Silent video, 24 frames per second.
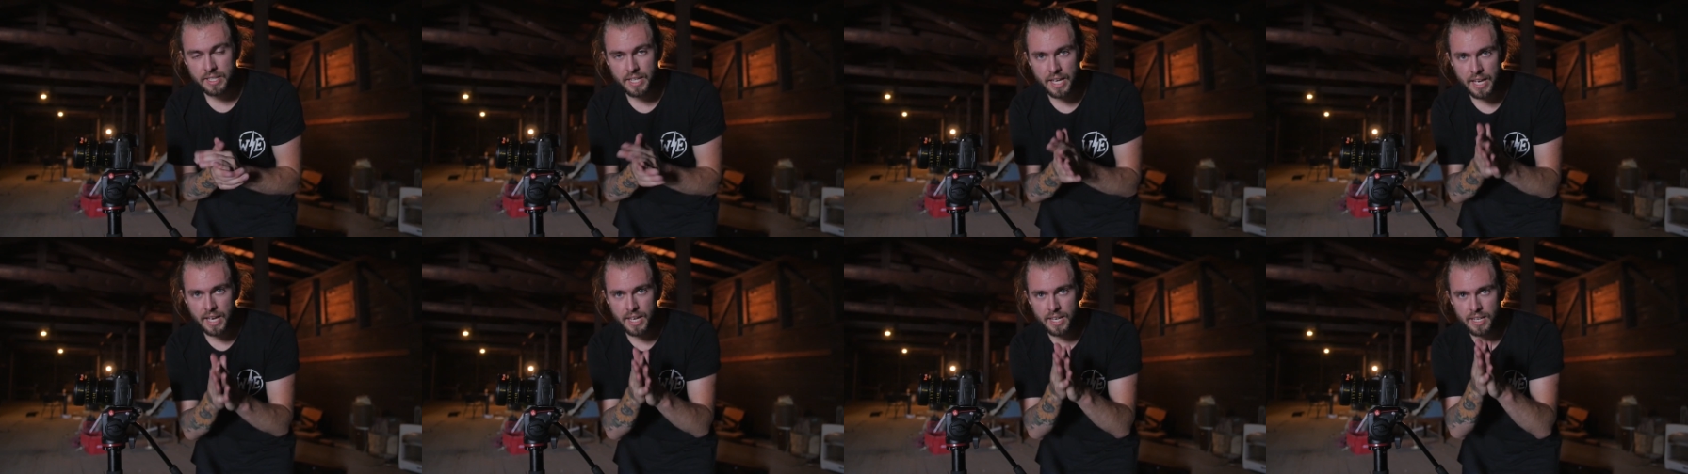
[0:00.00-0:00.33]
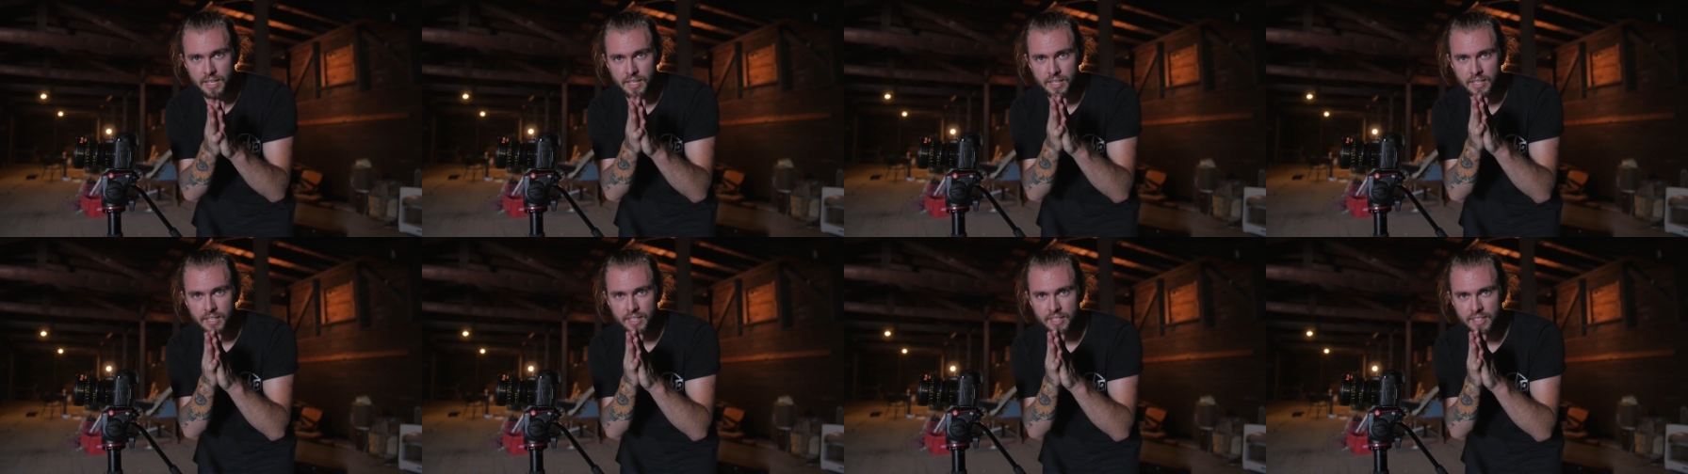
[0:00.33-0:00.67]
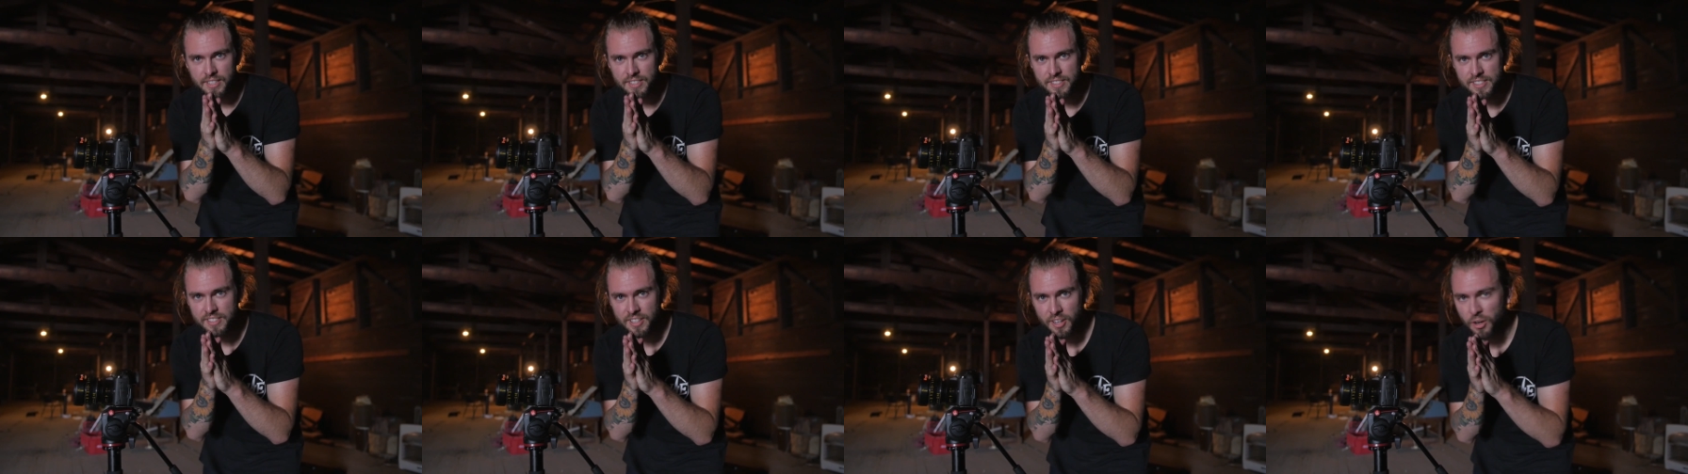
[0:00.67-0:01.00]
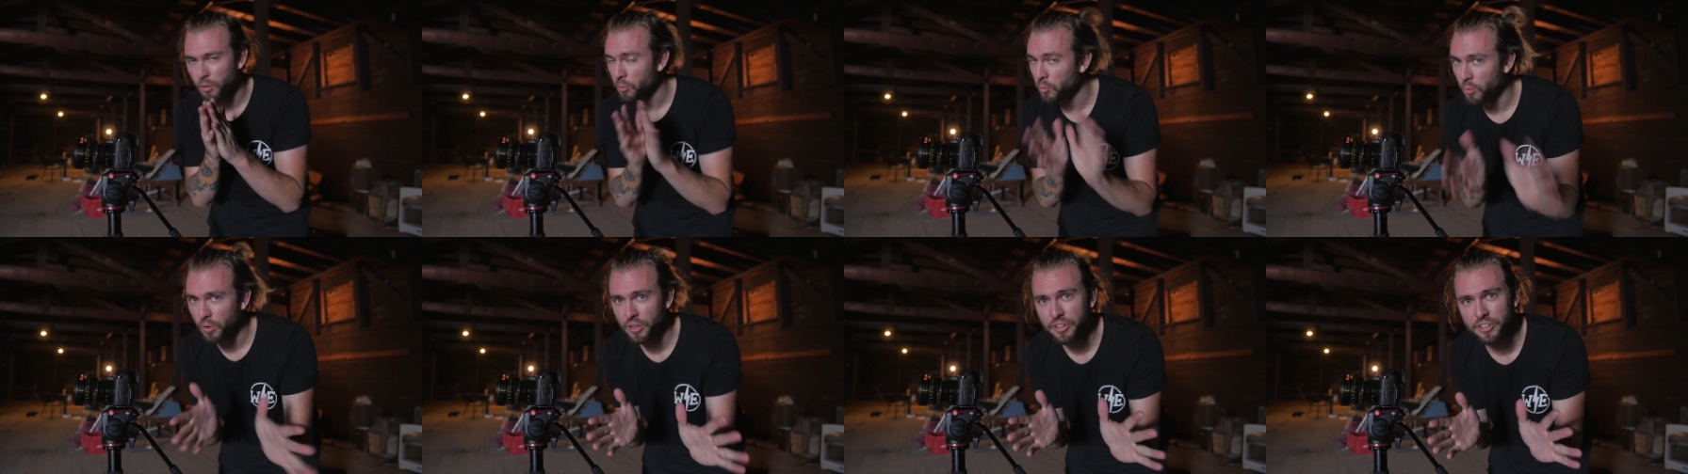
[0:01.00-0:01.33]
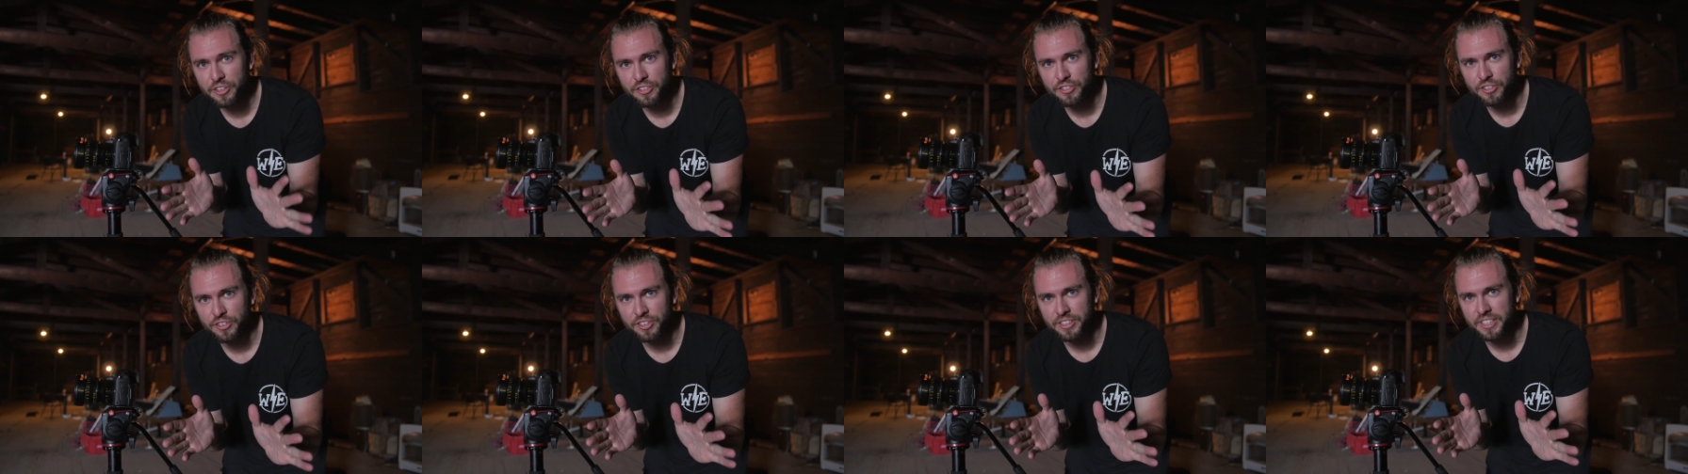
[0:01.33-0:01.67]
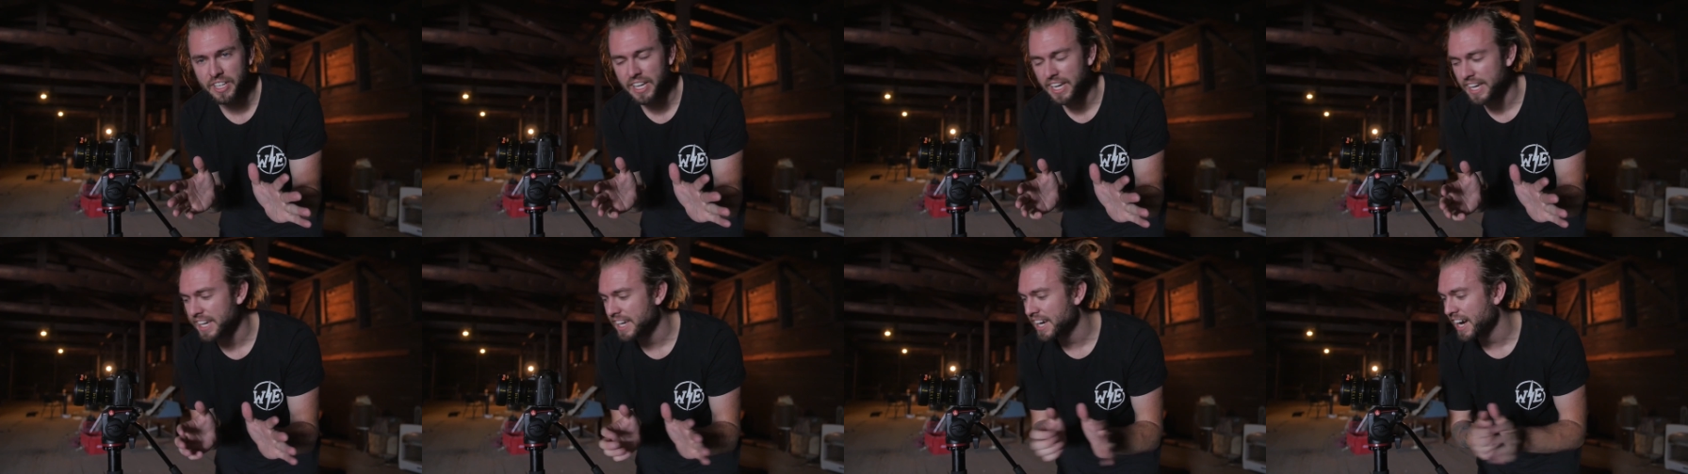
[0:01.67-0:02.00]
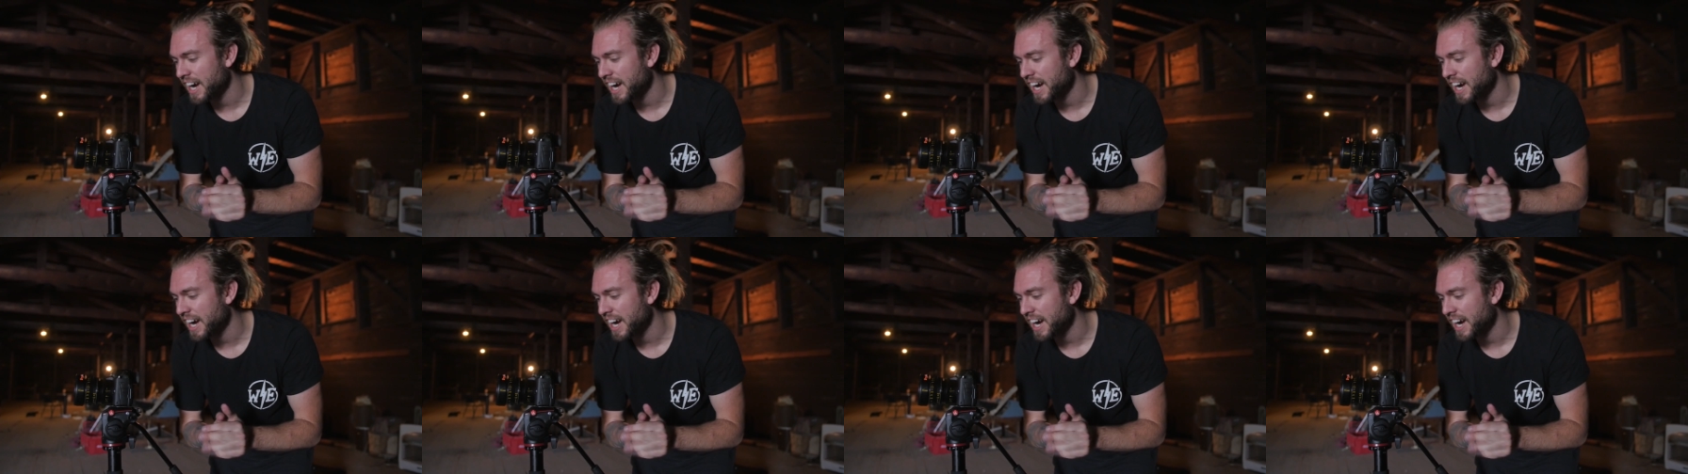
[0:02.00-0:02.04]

Today is a wonderful day.